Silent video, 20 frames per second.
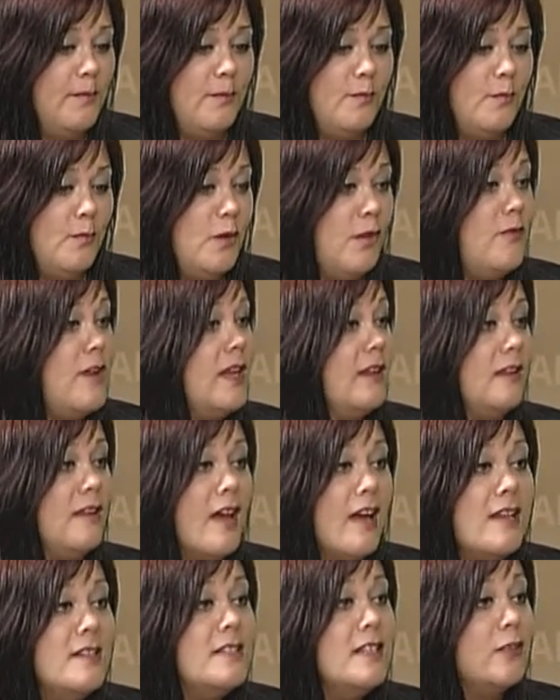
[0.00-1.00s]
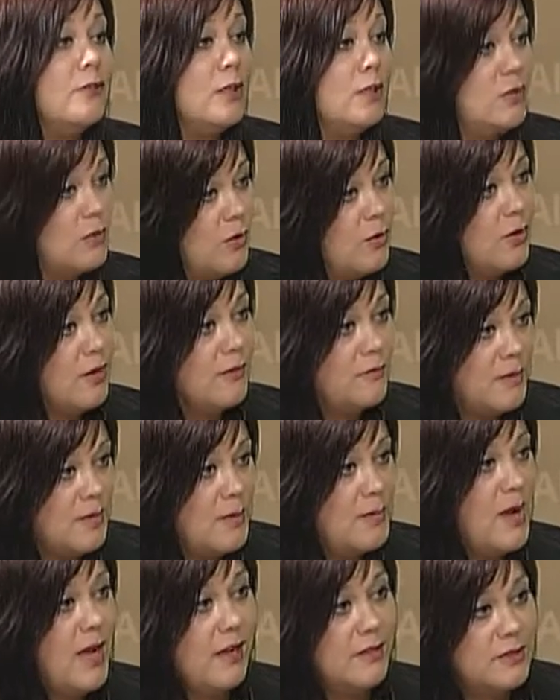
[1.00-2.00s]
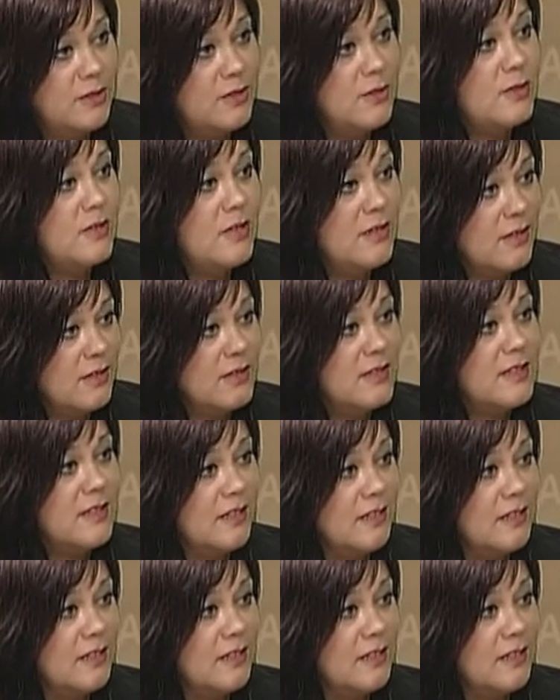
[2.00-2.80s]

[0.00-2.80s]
We've had lines out the door for the past 2 years.